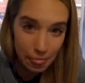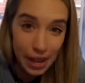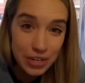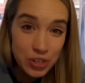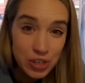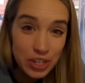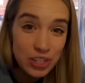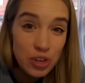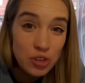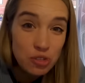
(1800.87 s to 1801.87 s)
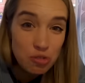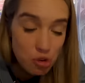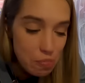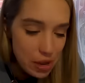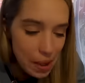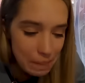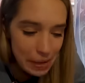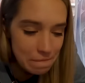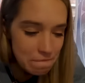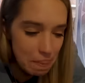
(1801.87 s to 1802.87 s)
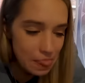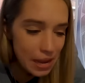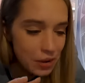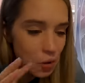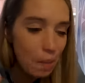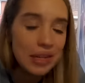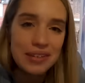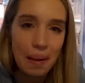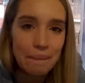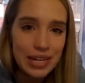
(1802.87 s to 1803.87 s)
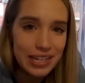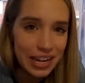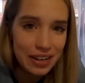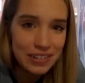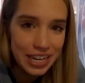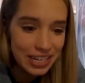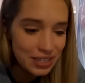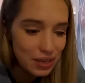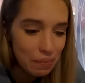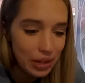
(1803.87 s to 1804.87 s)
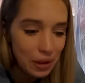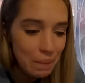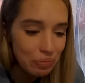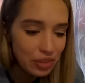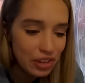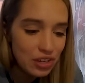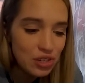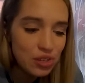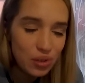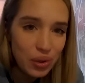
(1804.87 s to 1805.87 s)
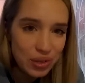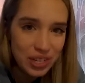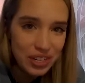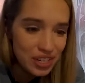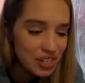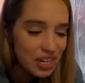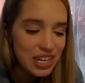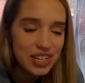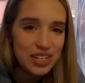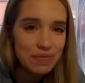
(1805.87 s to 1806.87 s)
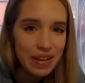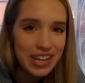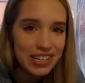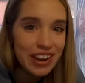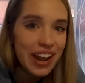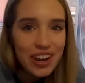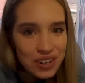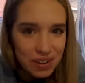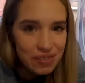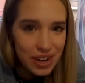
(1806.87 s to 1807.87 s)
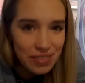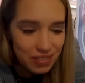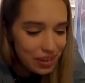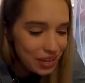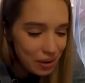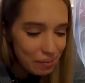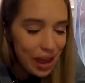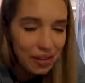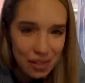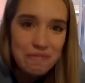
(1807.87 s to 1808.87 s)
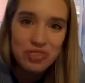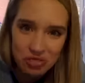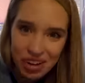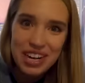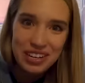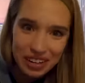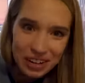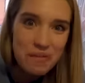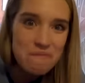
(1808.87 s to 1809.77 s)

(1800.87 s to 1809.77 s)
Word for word: that is just super yummy like a normal dumpling that I've tasted, but the sauce and the chili just makes it extra flavorful in your mouth. It's really good.